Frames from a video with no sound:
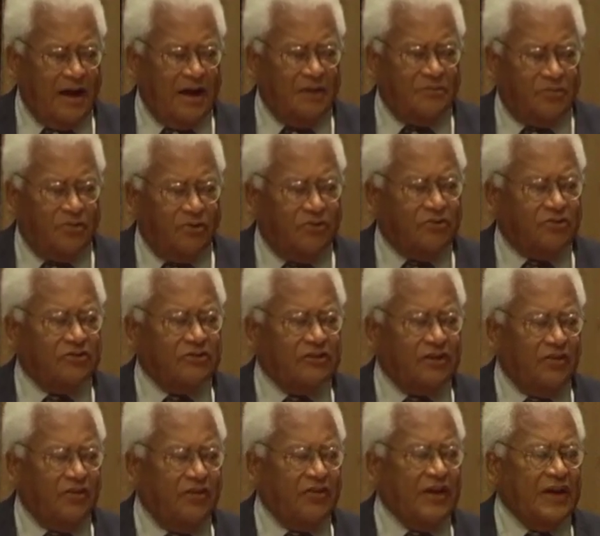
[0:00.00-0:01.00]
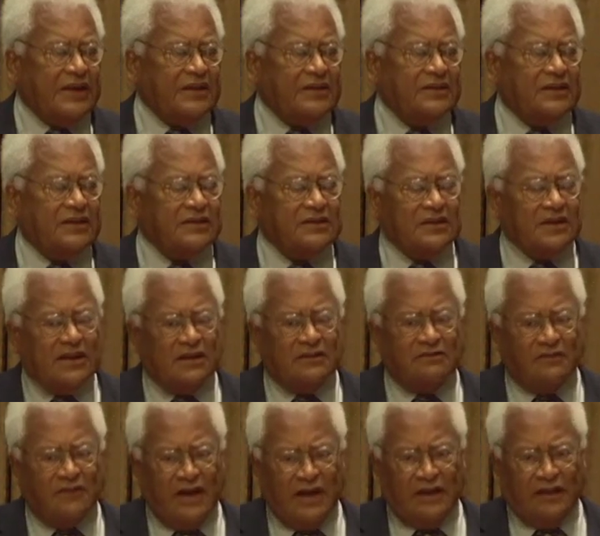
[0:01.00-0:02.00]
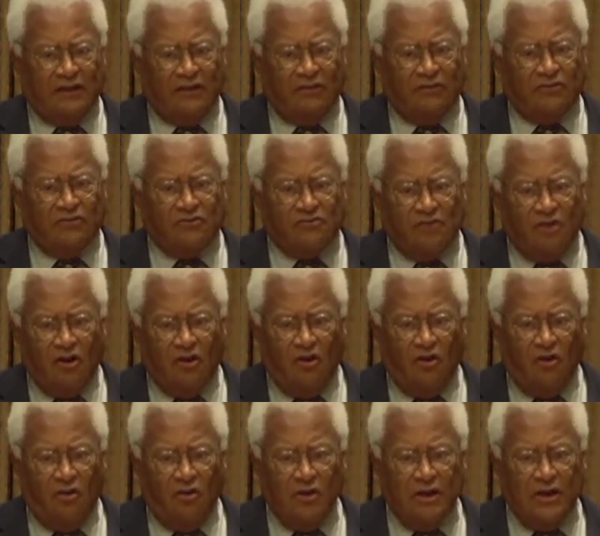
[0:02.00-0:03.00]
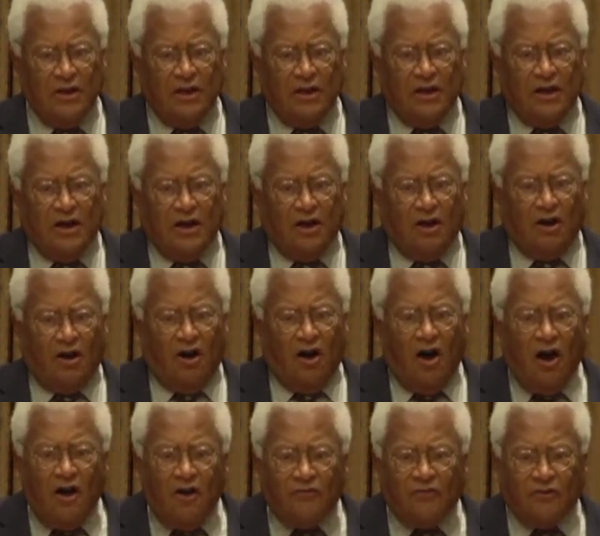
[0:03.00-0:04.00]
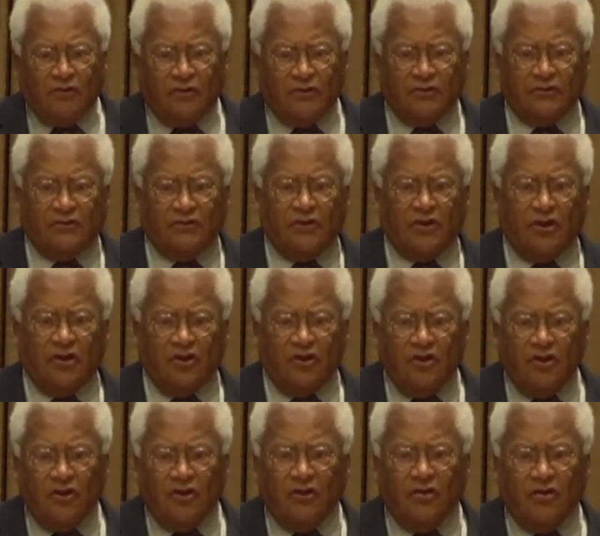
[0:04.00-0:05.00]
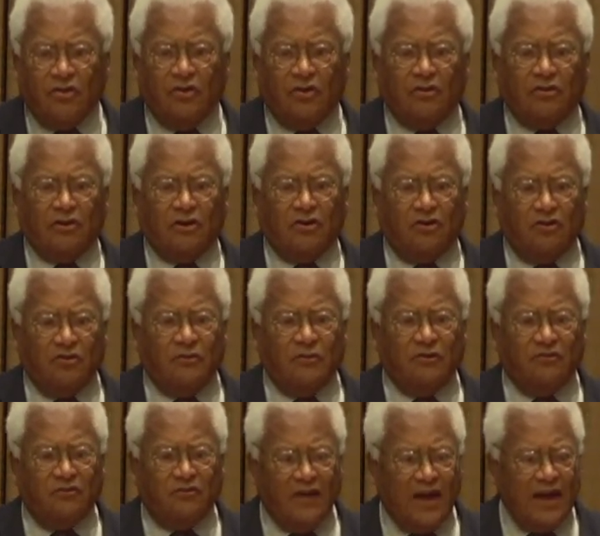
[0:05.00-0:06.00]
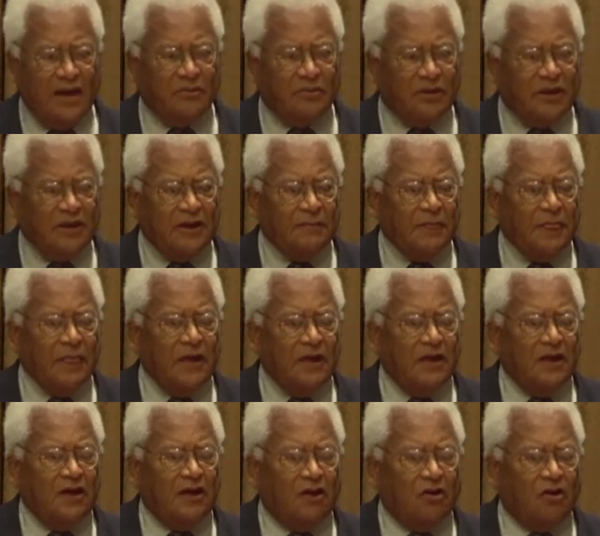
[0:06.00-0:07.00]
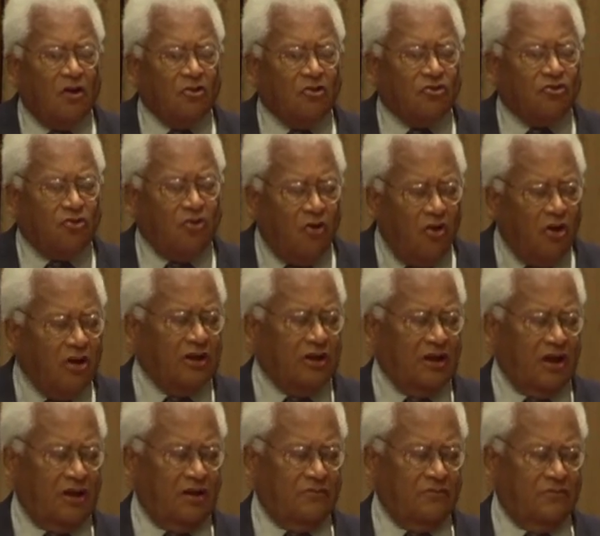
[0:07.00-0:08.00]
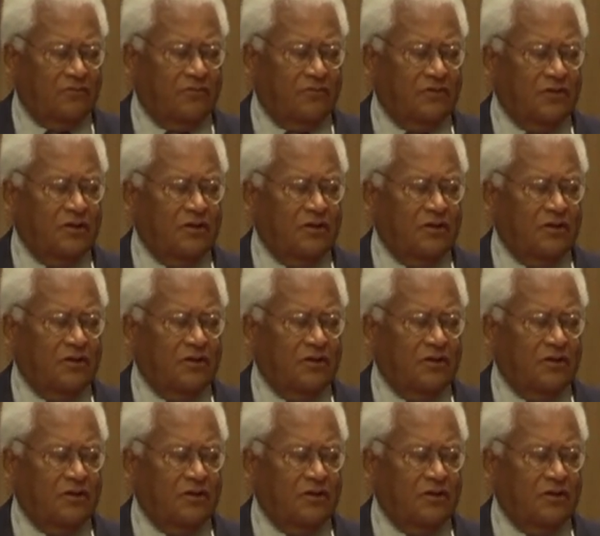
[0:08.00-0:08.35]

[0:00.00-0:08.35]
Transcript: I personally think that nonviolent struggle offers the earth, the human family, an alternative